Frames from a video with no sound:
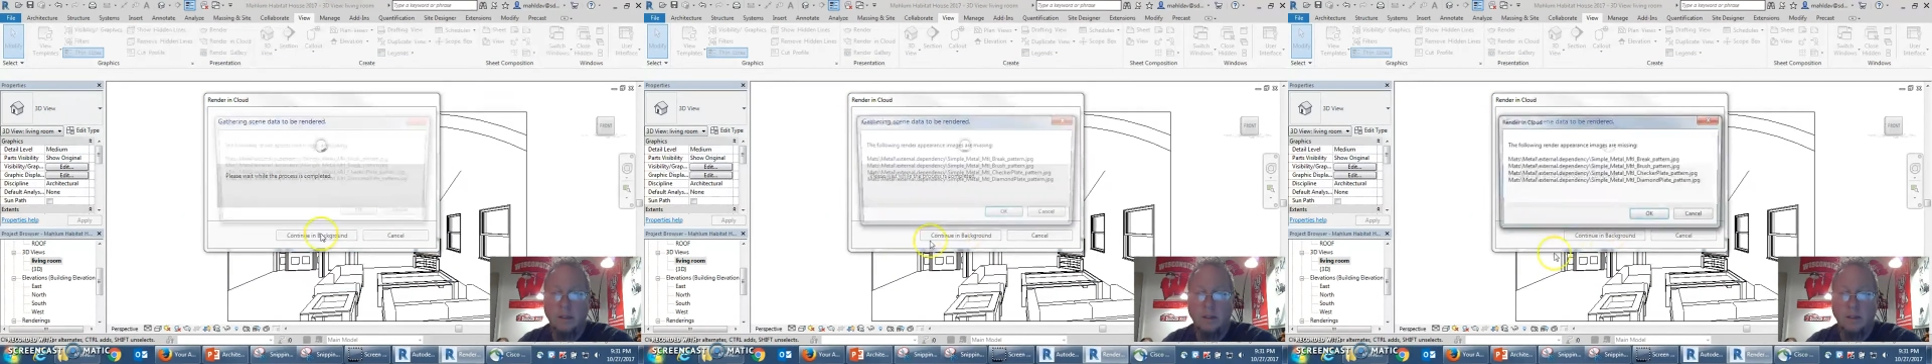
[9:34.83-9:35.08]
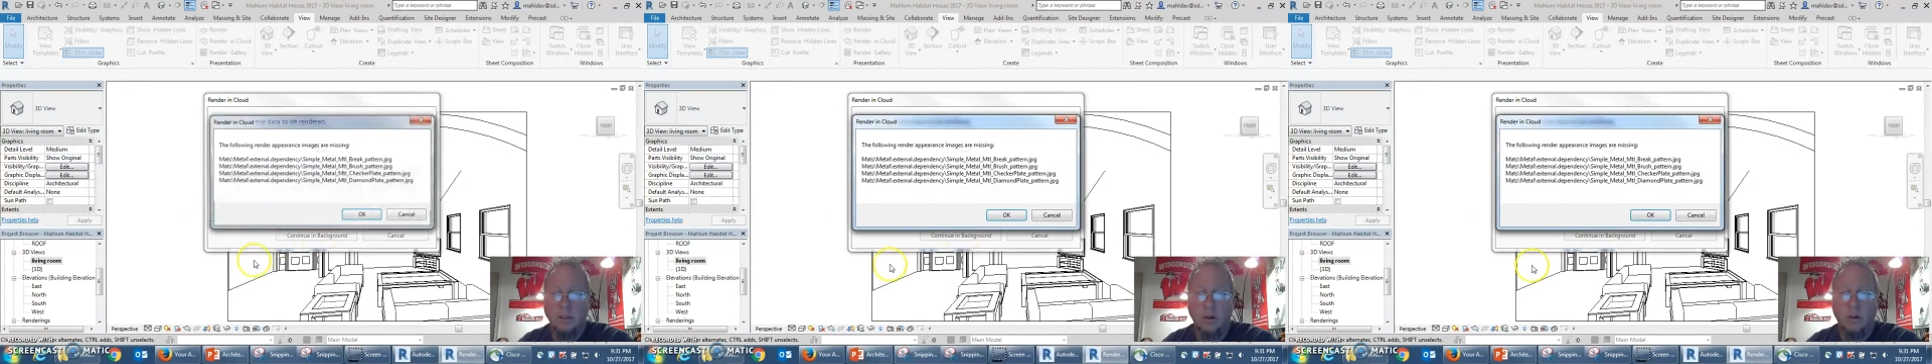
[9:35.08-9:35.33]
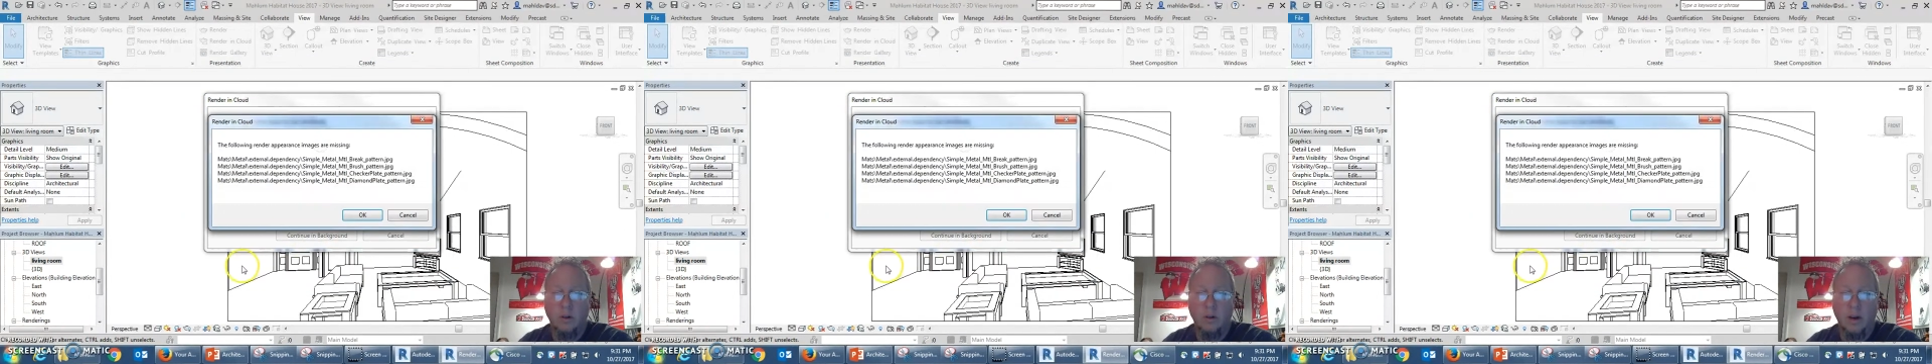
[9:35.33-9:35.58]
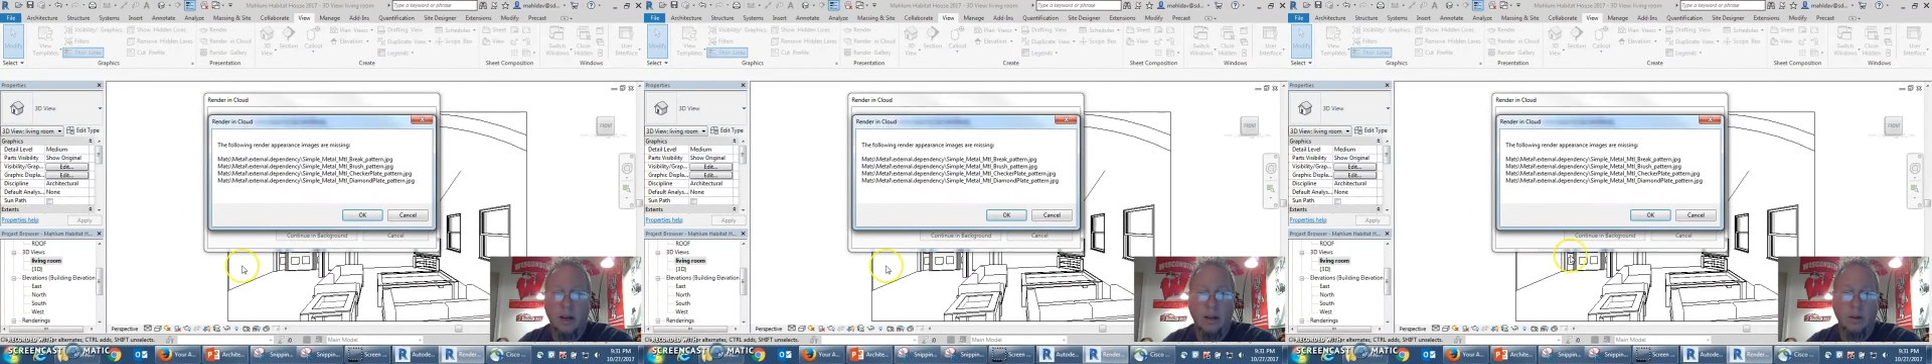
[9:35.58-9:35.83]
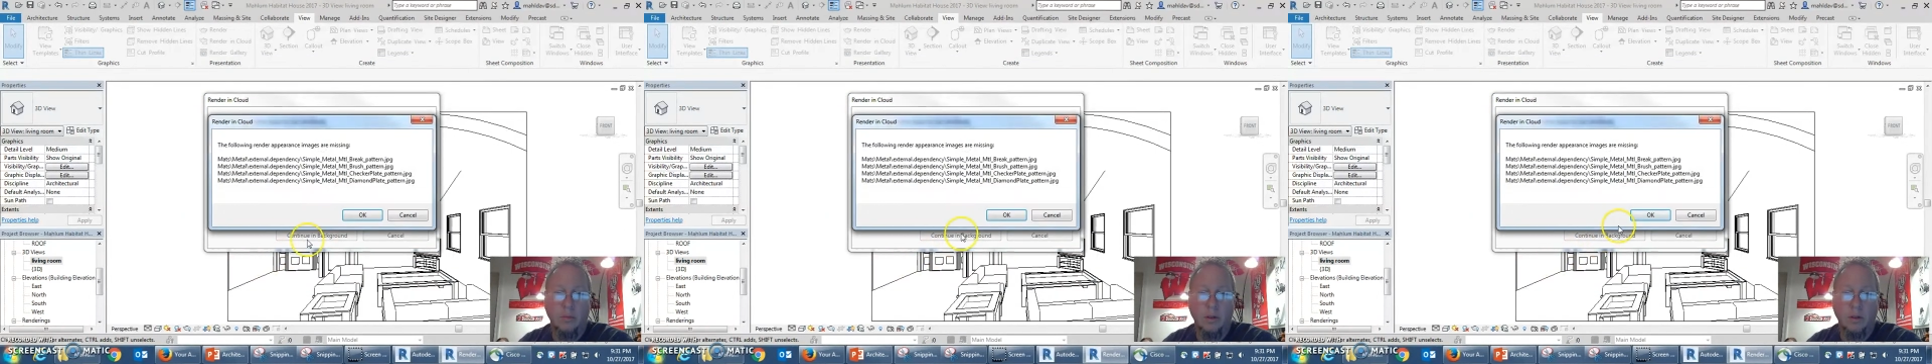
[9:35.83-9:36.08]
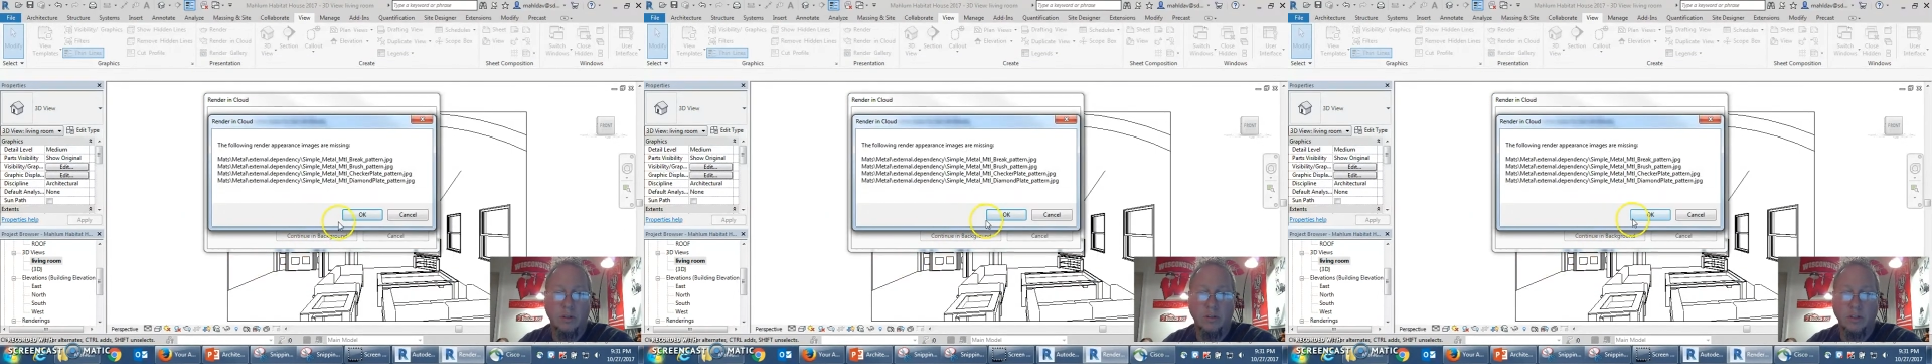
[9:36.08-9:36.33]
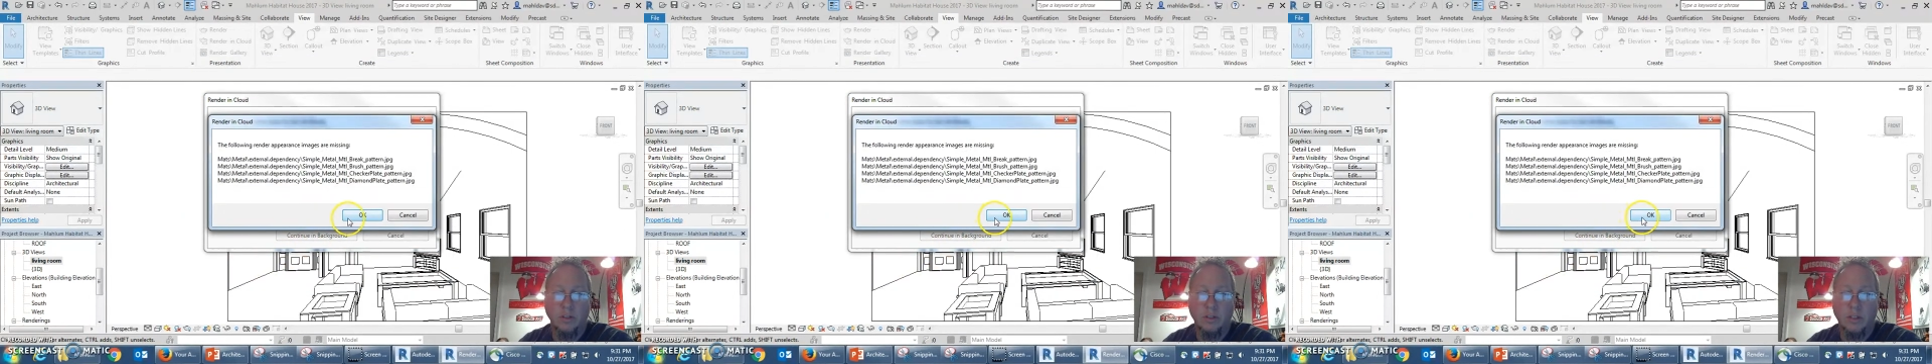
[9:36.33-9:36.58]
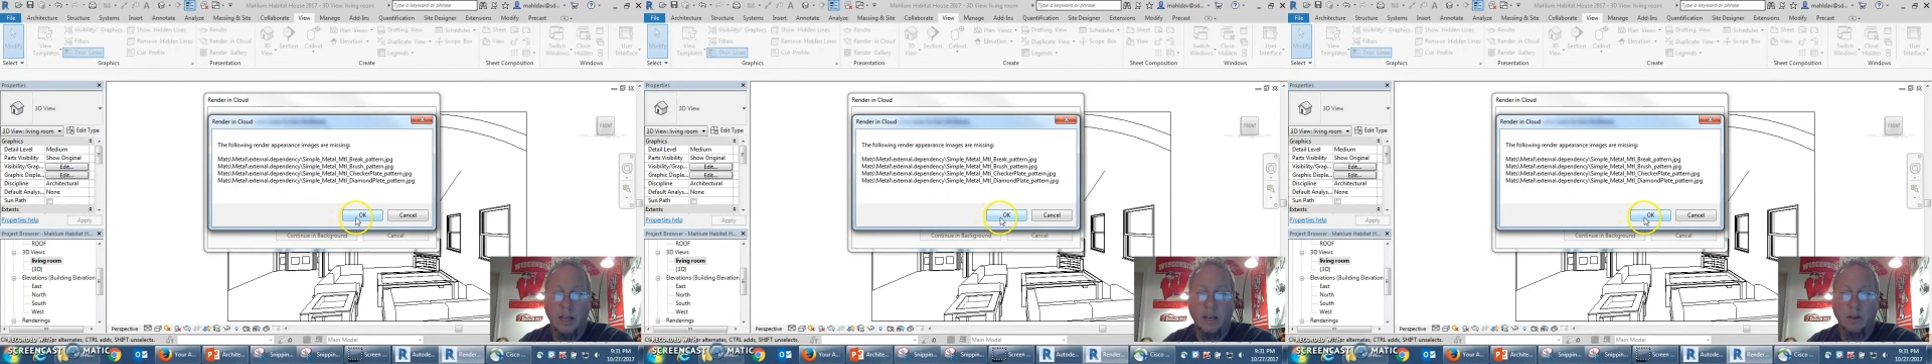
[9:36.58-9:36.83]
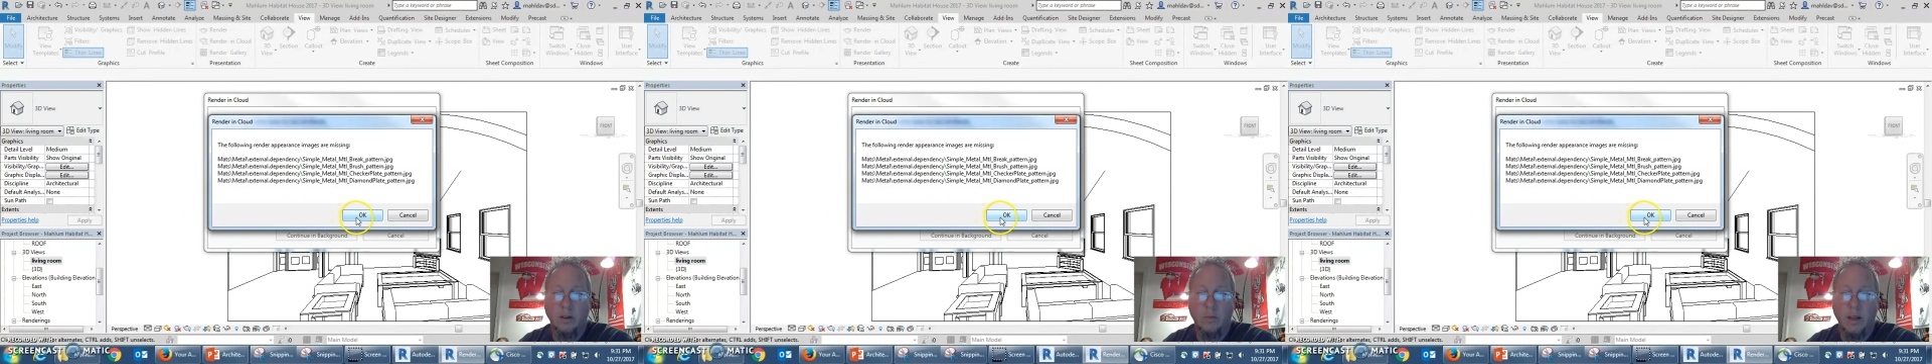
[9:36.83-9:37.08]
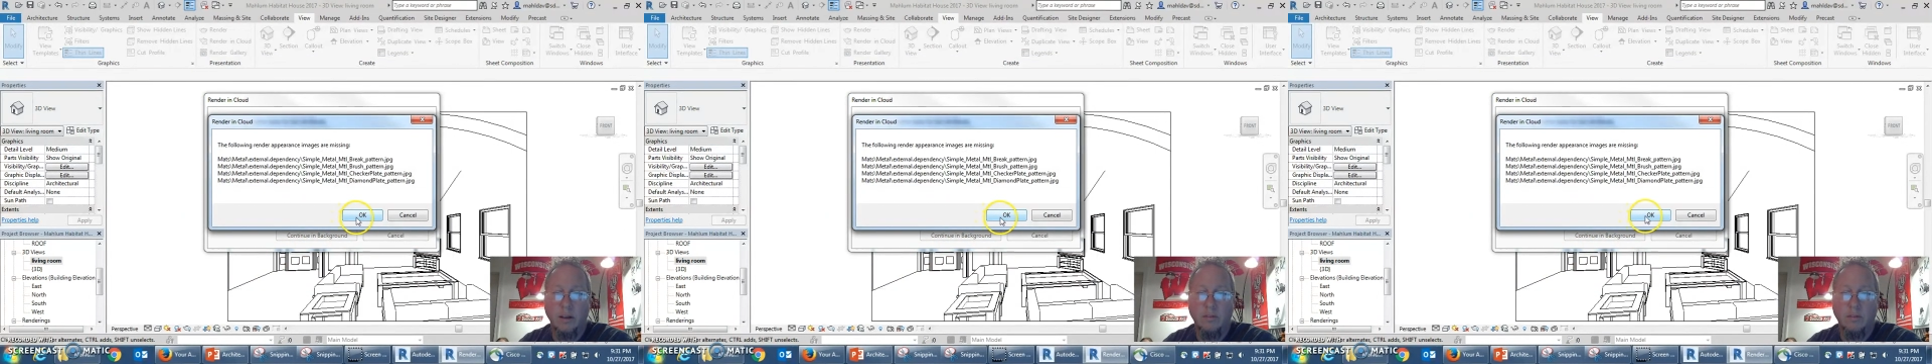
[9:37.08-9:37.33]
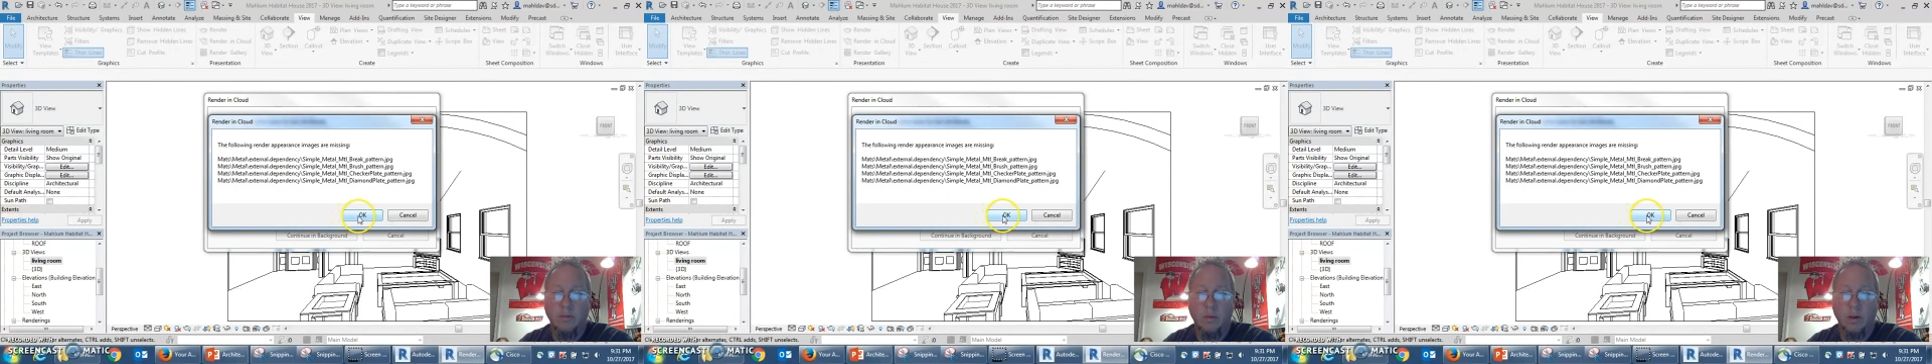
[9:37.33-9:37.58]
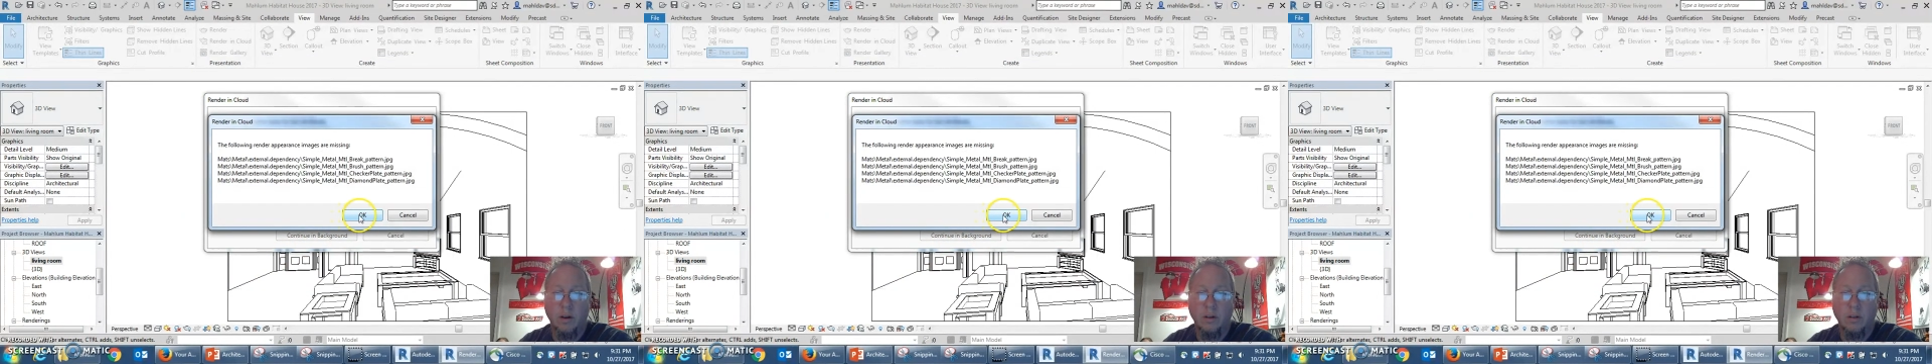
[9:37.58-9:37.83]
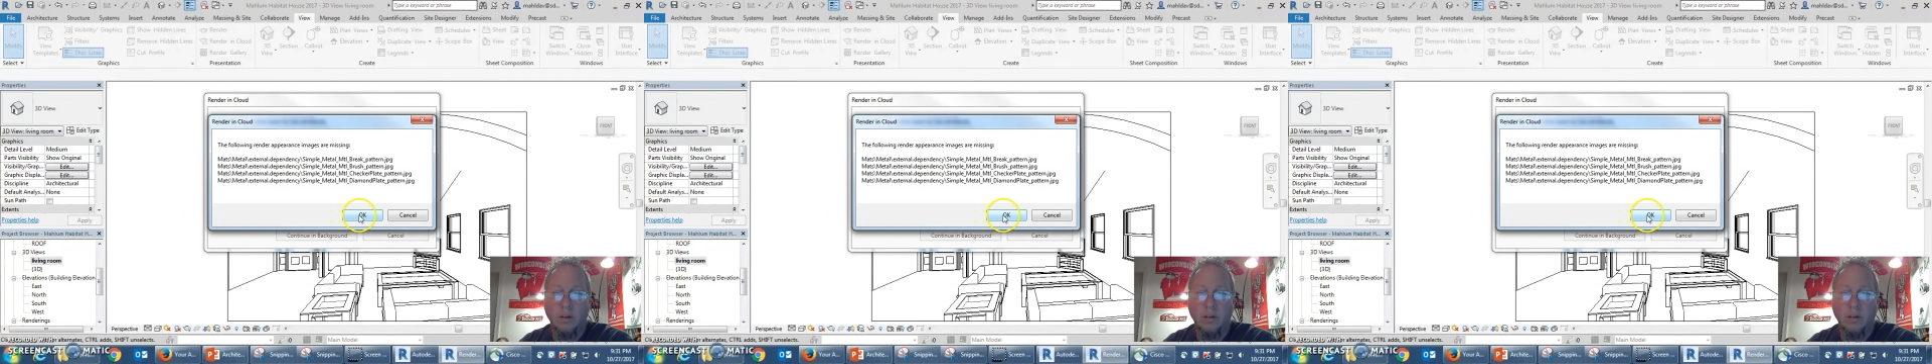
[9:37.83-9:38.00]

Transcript: So I will just kind of wait for